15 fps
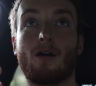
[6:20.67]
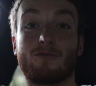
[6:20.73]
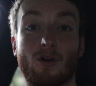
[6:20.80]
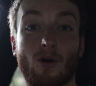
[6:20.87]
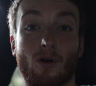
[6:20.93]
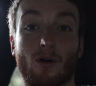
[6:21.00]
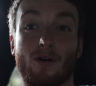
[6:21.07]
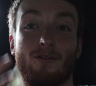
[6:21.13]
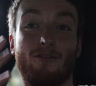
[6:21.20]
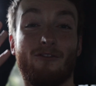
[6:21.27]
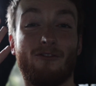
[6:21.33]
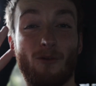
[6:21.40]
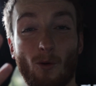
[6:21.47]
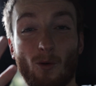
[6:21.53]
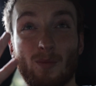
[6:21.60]
I've got
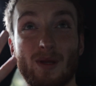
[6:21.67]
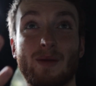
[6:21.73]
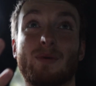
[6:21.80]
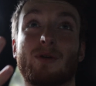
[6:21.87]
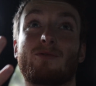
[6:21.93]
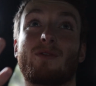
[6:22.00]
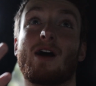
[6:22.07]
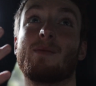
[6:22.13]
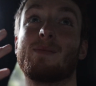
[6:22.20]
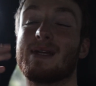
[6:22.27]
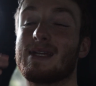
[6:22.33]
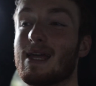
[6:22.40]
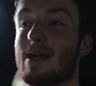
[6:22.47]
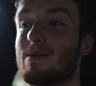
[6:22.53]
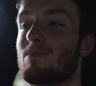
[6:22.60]
four people around
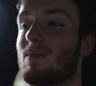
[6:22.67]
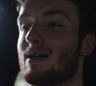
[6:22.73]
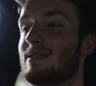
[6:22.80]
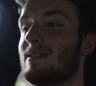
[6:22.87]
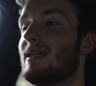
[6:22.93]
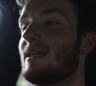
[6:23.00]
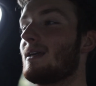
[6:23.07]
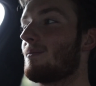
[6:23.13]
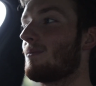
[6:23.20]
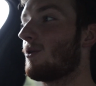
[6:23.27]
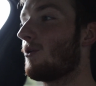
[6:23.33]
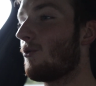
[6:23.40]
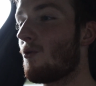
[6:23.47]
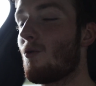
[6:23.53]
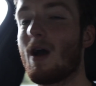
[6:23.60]
me in my team,
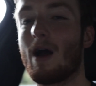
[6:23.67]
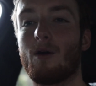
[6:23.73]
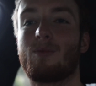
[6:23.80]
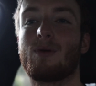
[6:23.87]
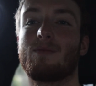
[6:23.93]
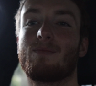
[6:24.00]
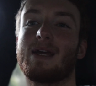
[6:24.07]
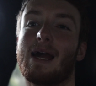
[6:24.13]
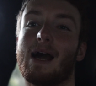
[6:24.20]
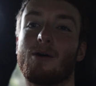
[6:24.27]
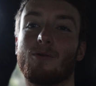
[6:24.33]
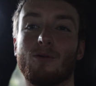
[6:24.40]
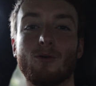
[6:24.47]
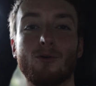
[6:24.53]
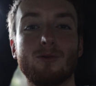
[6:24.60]
all helping me
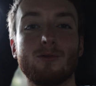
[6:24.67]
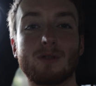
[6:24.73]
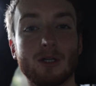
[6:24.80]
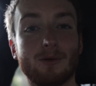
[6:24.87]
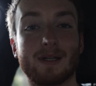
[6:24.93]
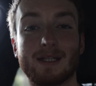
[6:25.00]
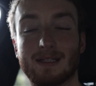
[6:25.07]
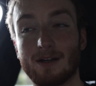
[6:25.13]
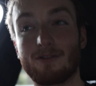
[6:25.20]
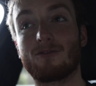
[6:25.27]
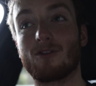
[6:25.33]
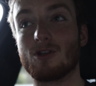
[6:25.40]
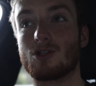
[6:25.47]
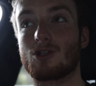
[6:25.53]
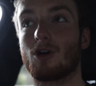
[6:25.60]
out, all doing
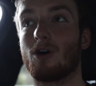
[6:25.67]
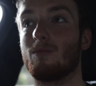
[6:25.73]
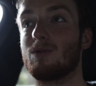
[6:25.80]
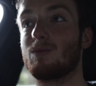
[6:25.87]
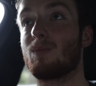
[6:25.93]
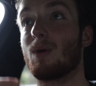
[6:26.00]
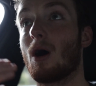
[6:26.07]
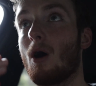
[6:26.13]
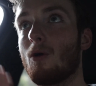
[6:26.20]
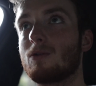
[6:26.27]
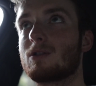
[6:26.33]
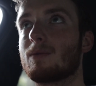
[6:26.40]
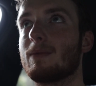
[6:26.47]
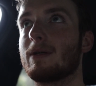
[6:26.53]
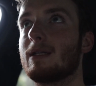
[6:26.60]
different jobs, but
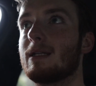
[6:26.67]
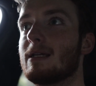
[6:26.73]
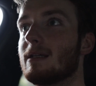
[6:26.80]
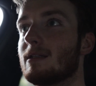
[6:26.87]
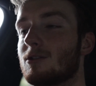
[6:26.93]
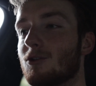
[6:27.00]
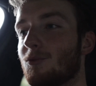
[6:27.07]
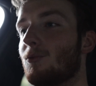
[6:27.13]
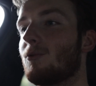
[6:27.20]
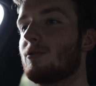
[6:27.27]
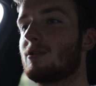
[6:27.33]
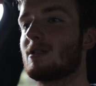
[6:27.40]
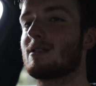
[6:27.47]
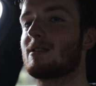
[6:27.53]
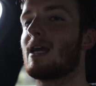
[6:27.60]
ultimately
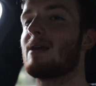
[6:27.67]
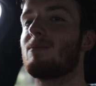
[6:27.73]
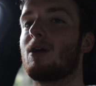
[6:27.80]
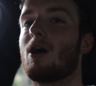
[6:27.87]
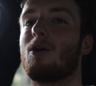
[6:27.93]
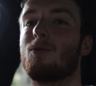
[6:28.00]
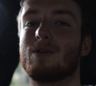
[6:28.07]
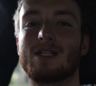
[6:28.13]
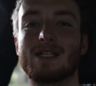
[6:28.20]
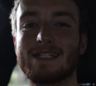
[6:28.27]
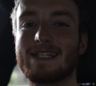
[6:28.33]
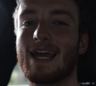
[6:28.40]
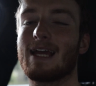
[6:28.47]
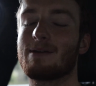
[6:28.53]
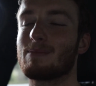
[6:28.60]
towards the same goal, which is
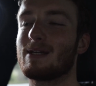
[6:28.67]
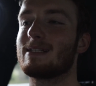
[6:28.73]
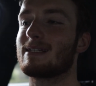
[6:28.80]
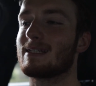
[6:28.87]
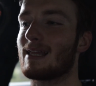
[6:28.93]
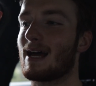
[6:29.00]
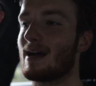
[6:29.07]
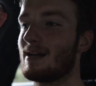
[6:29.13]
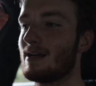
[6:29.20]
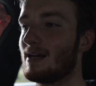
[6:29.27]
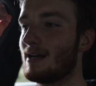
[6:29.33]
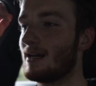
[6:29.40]
getting me to that,